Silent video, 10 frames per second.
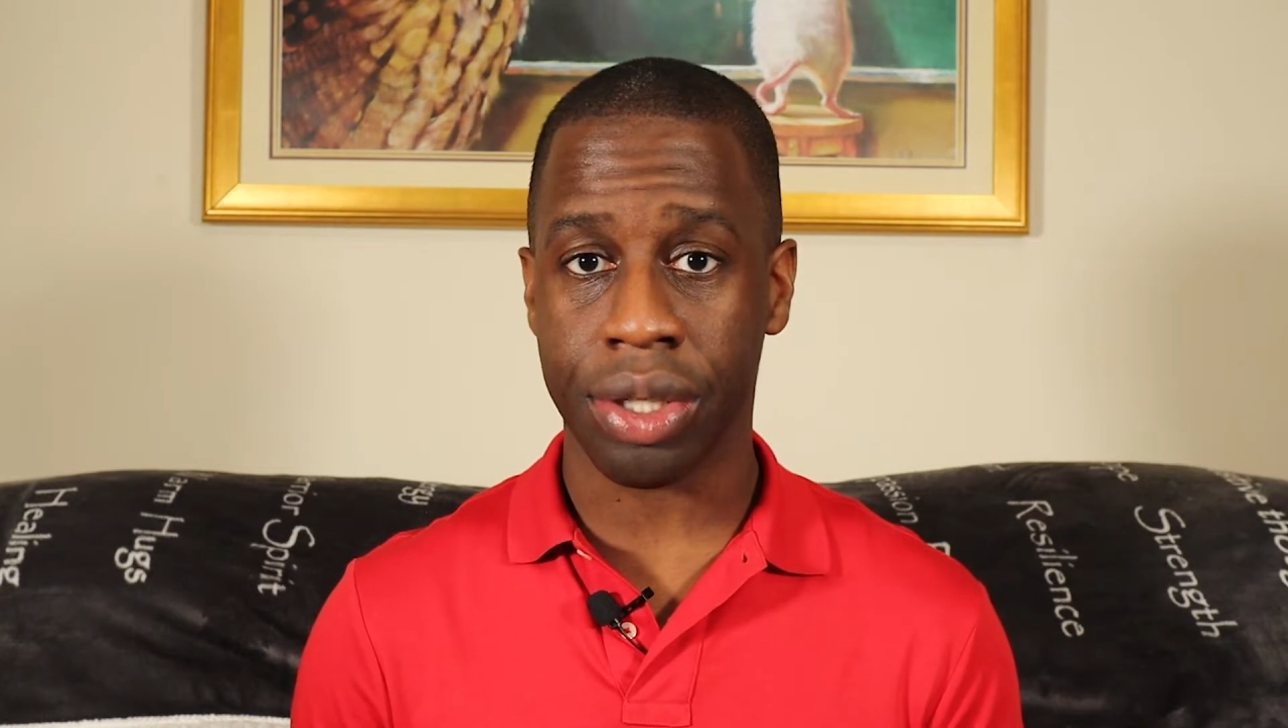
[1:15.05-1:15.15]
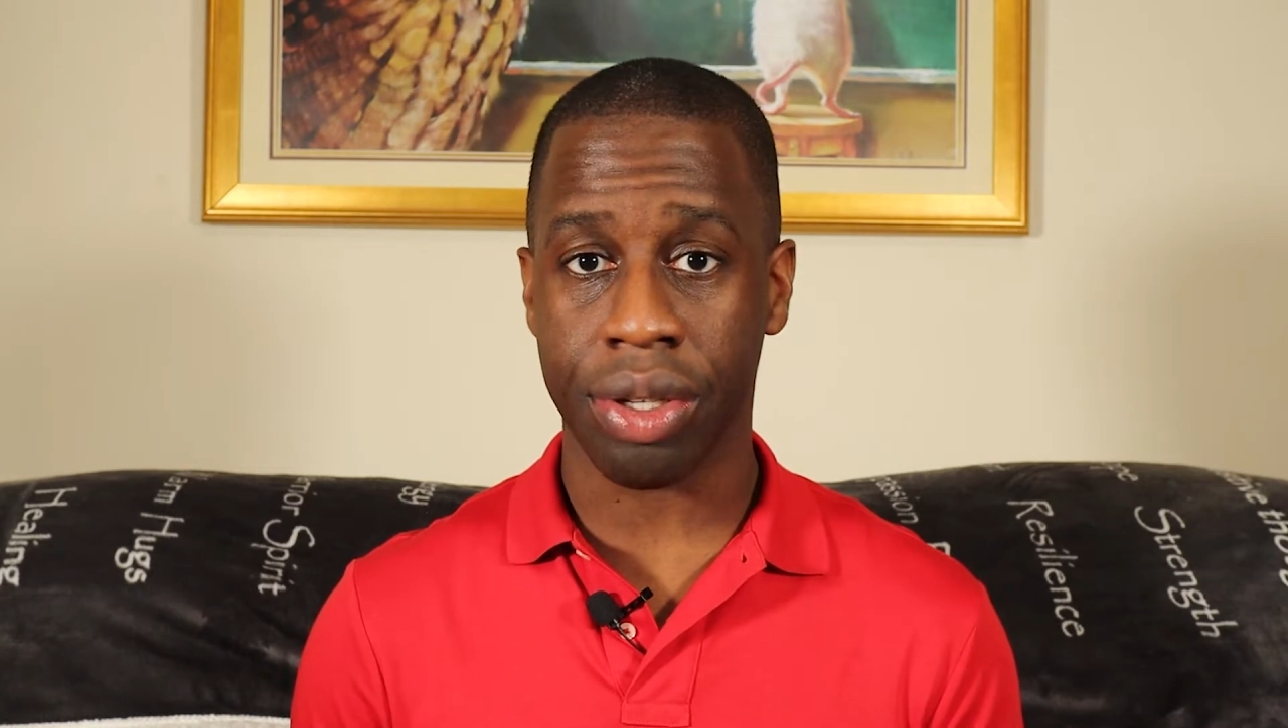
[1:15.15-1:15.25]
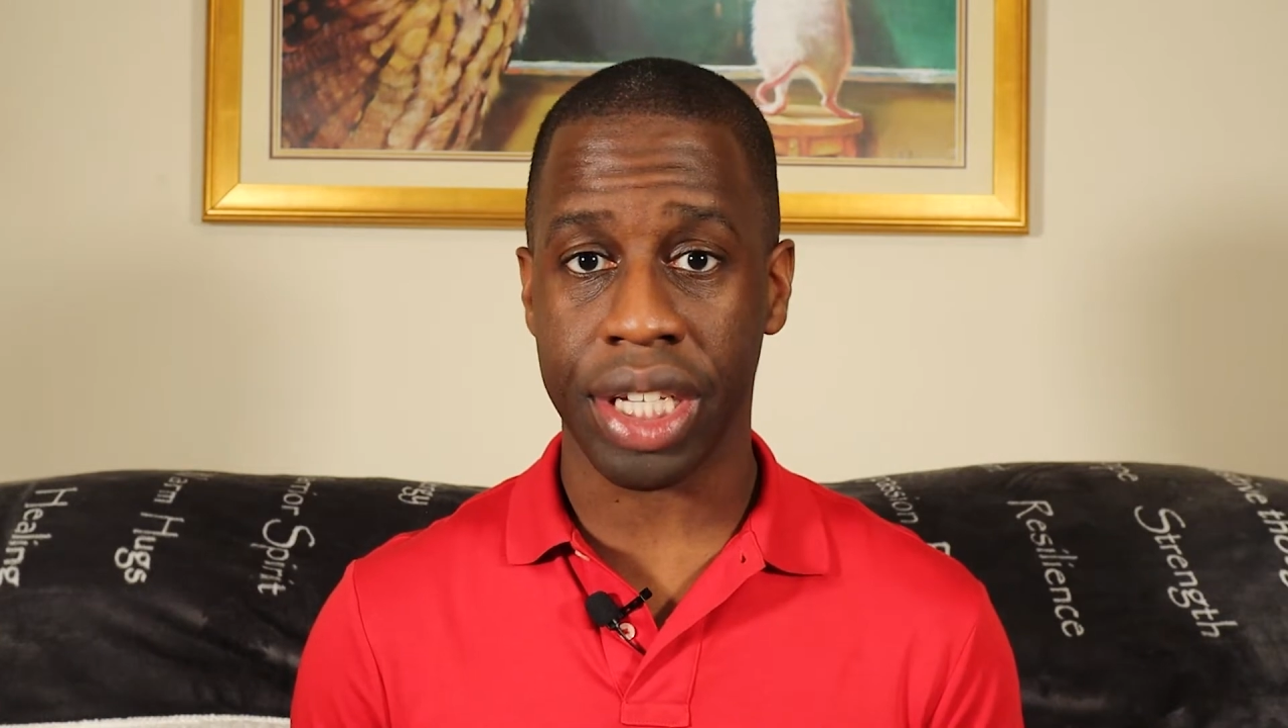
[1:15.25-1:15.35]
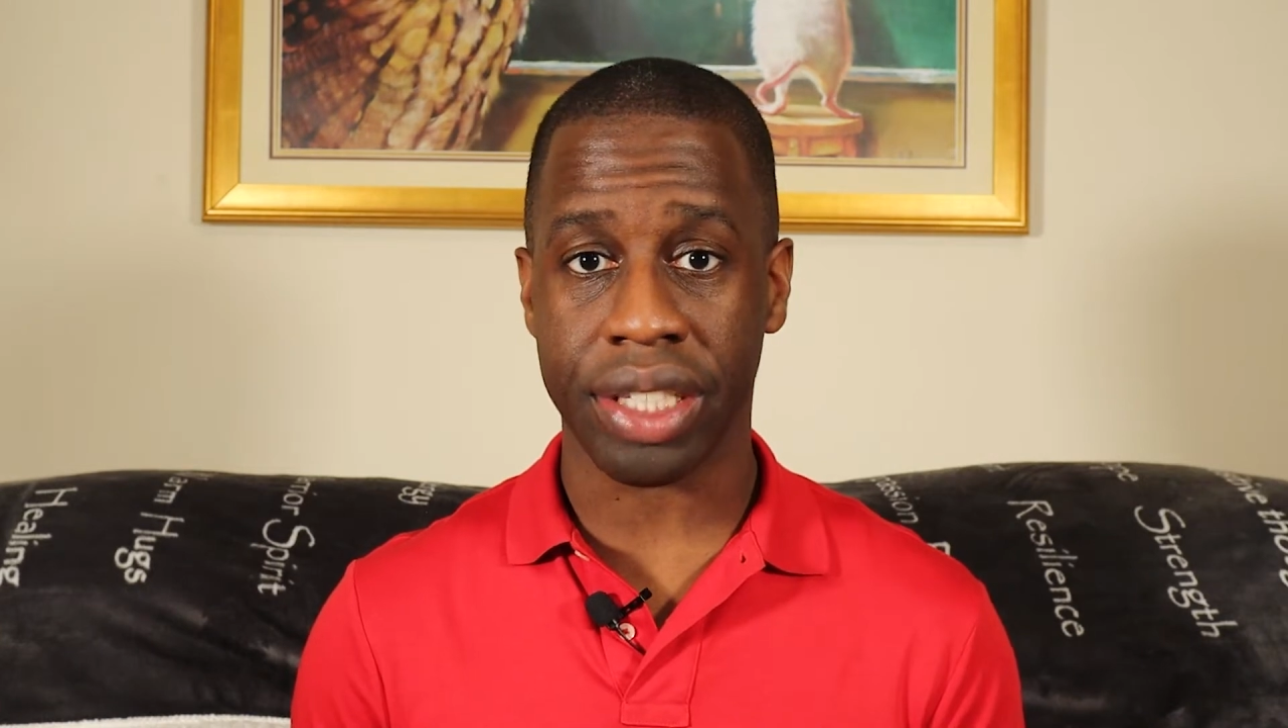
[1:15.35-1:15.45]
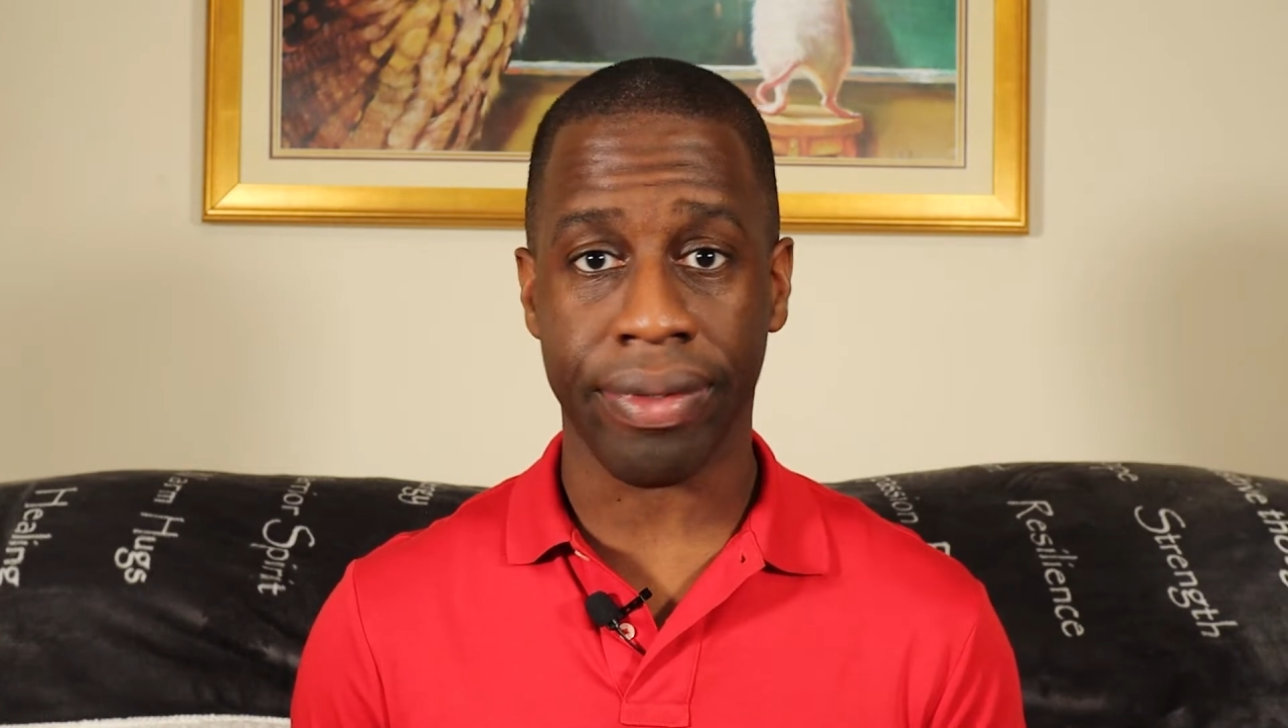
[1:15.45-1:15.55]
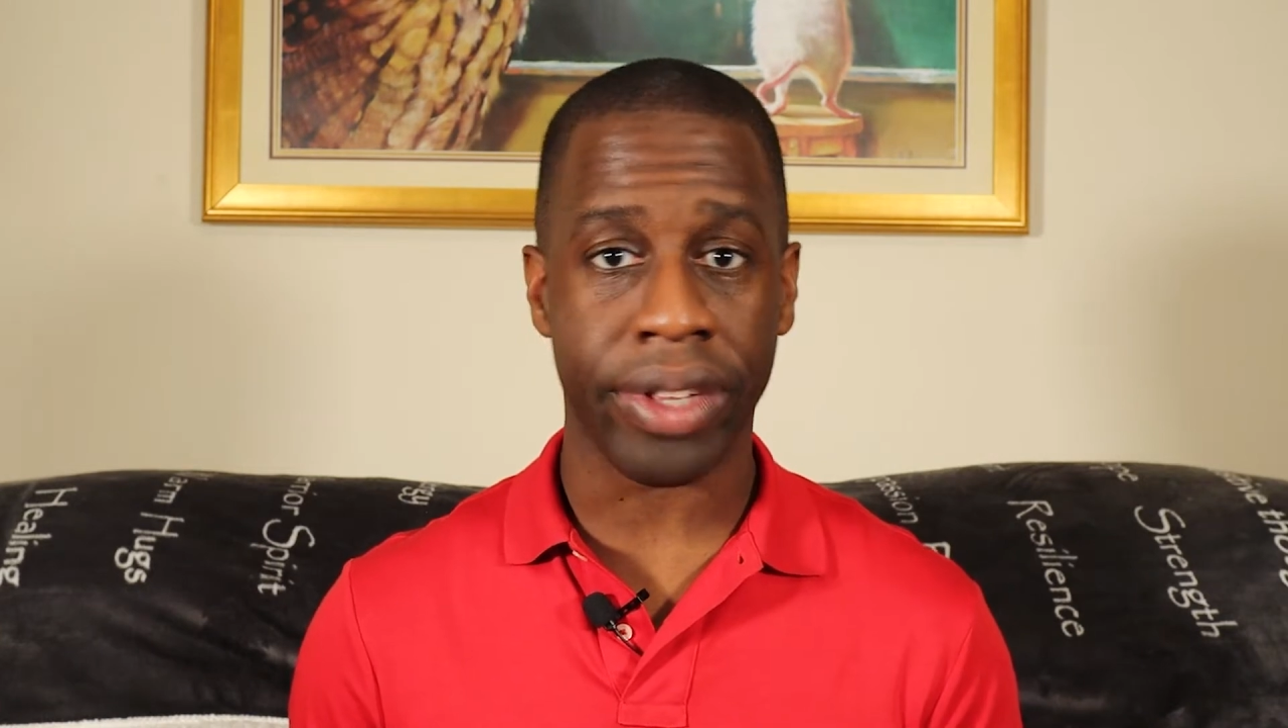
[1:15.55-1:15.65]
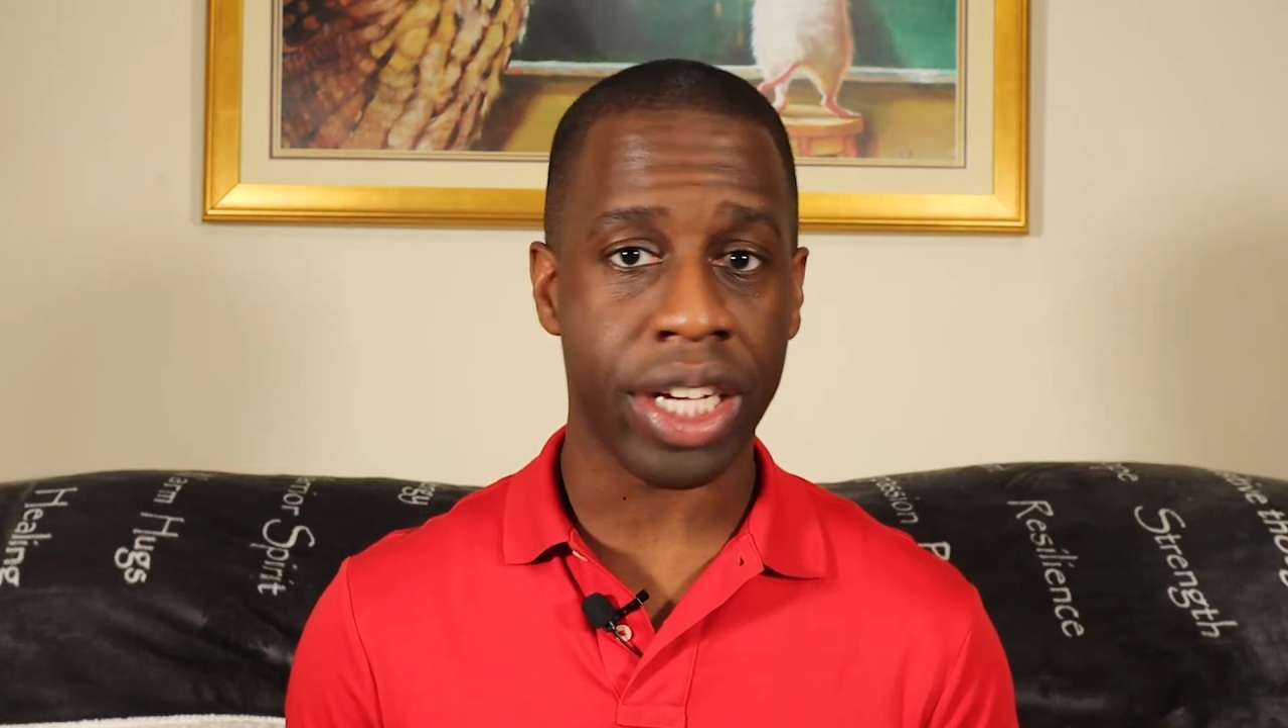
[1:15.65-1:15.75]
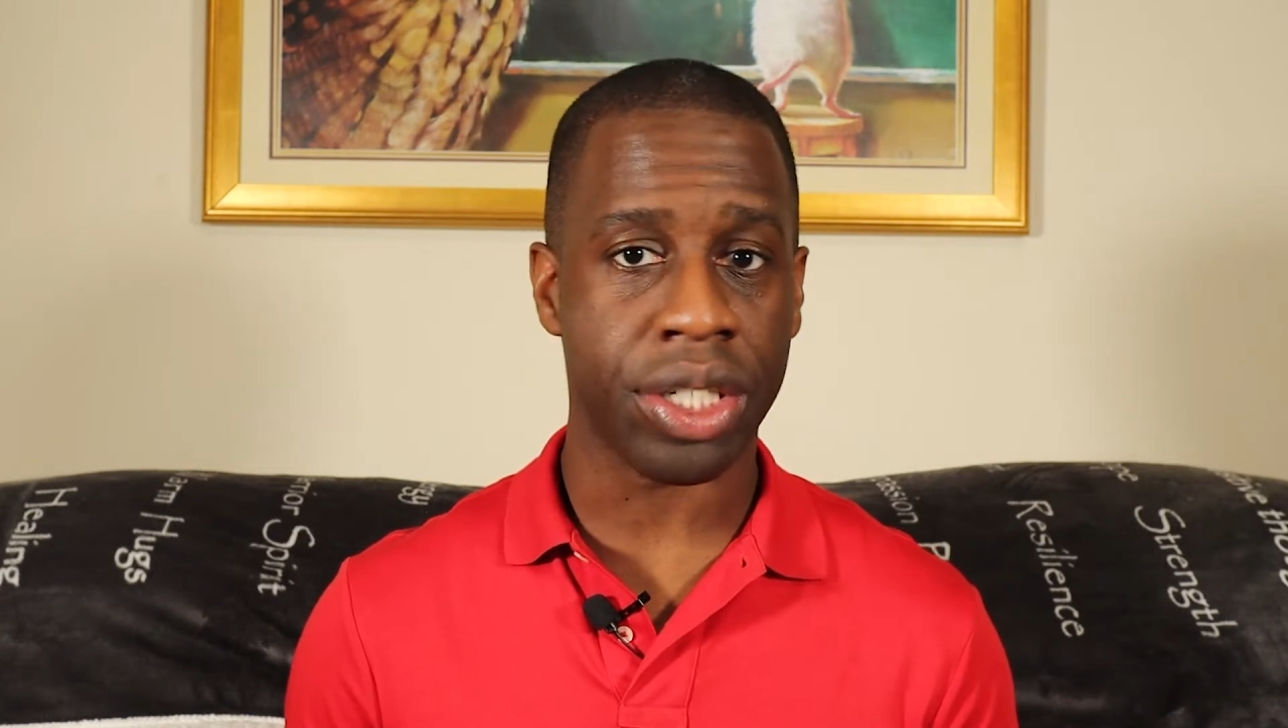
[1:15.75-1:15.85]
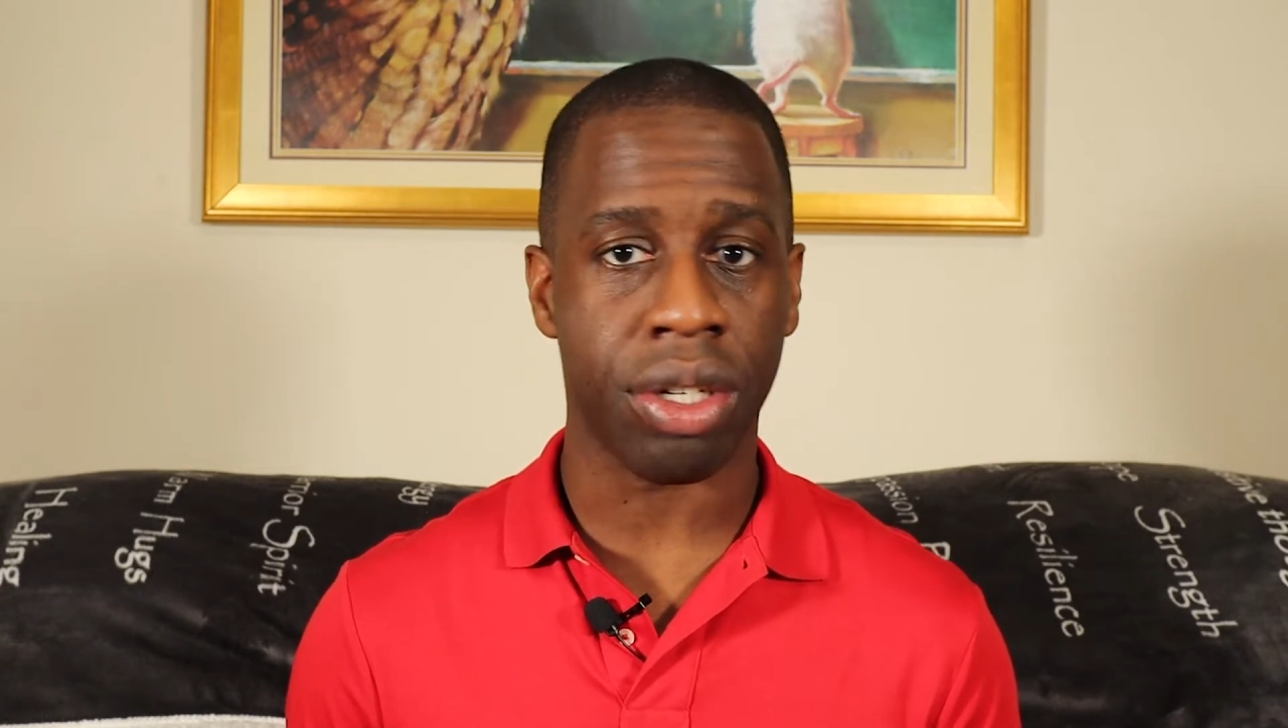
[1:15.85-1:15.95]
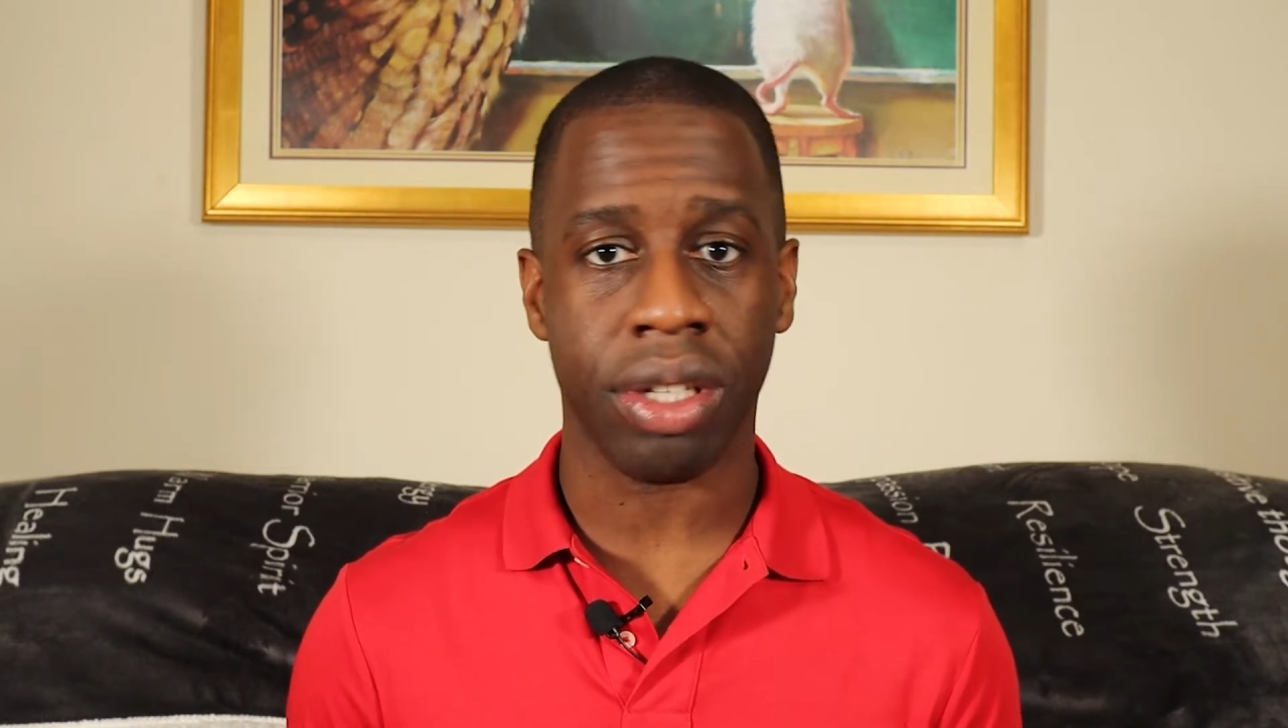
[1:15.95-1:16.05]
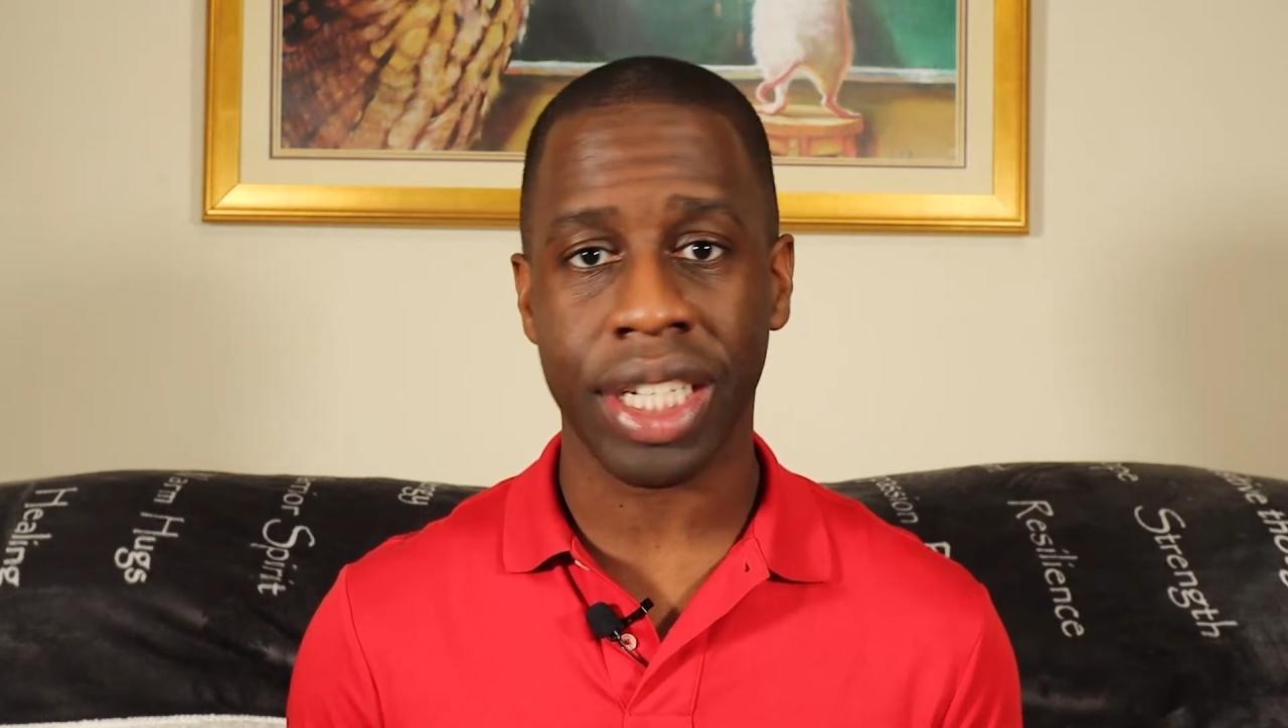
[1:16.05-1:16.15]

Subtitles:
to these inflectional